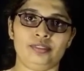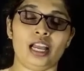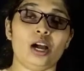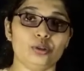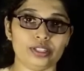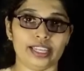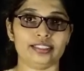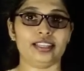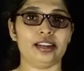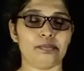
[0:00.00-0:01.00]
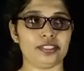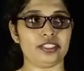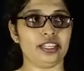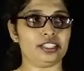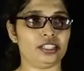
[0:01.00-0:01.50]
How to get the
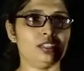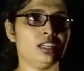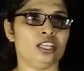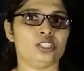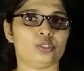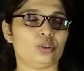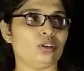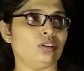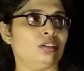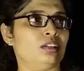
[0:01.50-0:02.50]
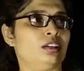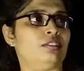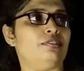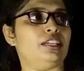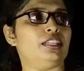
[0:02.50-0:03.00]
representation? So
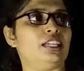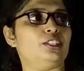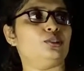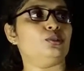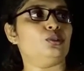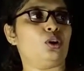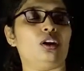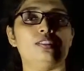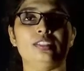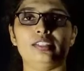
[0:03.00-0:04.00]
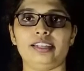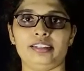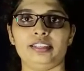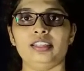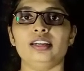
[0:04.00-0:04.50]
we need to concentrate
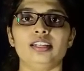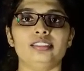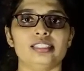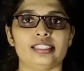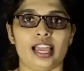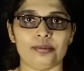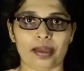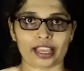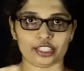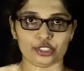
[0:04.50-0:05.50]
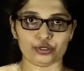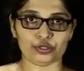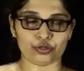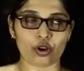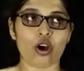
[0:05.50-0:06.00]
here in the signed
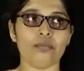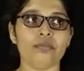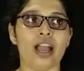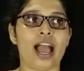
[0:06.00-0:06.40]
magnitude form,